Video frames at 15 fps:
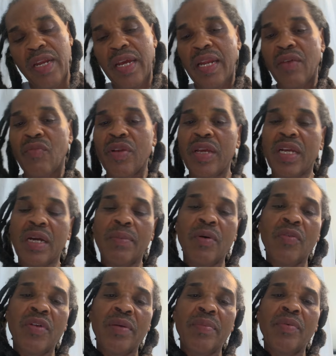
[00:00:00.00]
They didn't really come
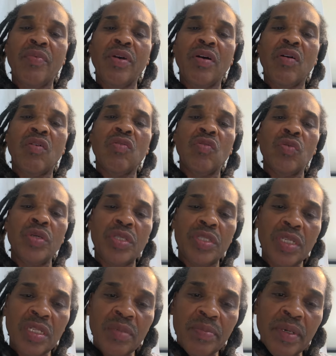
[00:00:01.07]
over there, but we all knew each
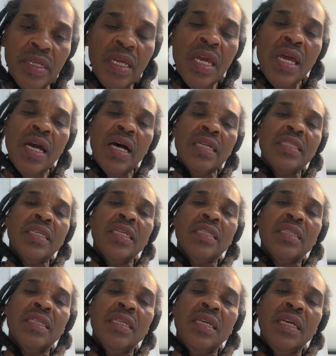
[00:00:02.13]
other. But I think
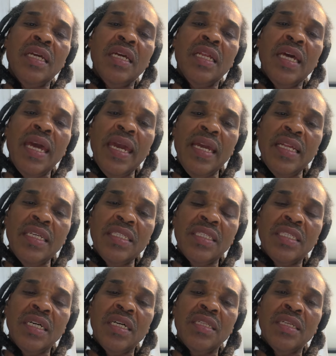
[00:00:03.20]
that the, in the 80s,
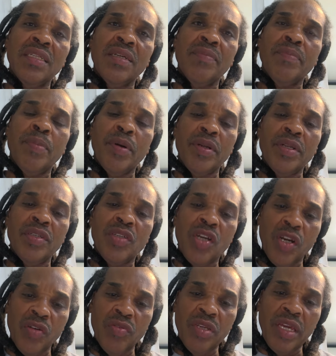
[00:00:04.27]
the, the, the,
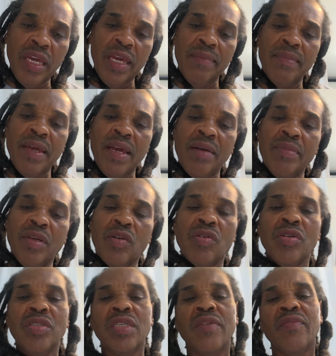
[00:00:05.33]
curtain came down
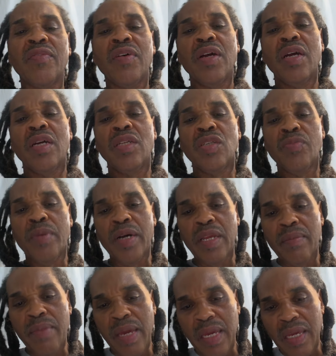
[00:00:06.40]
because of the money
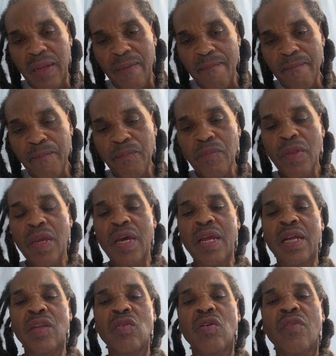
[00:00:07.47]
making. And
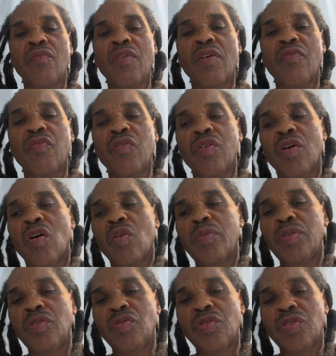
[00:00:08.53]
I know a, a few of the
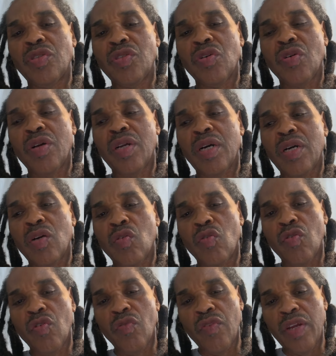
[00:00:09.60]
homies used to start uh,
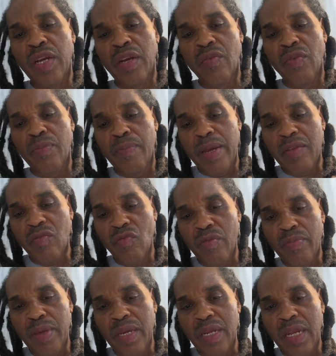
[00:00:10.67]
going over there with messing
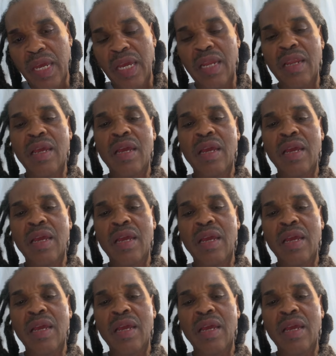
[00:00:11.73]
with Big Nate.